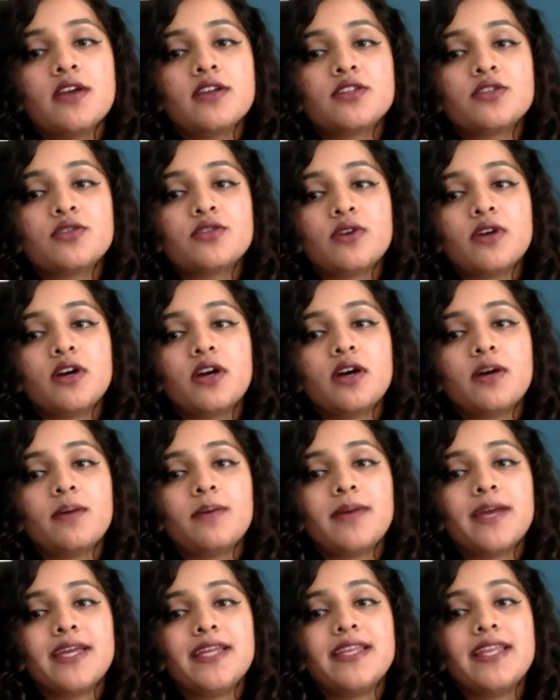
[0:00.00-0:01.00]
So
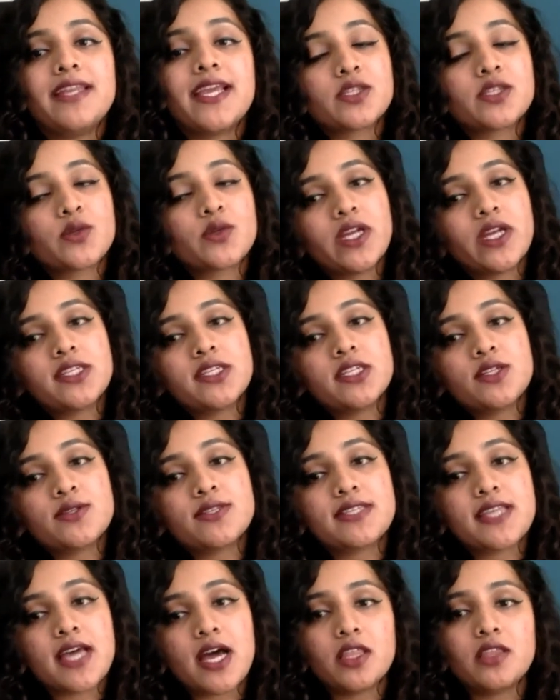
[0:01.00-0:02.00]
my next question
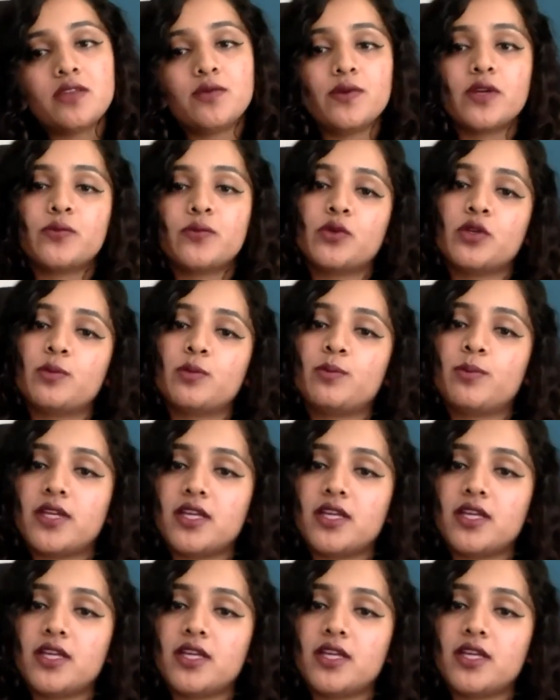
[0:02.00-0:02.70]
to Satvik would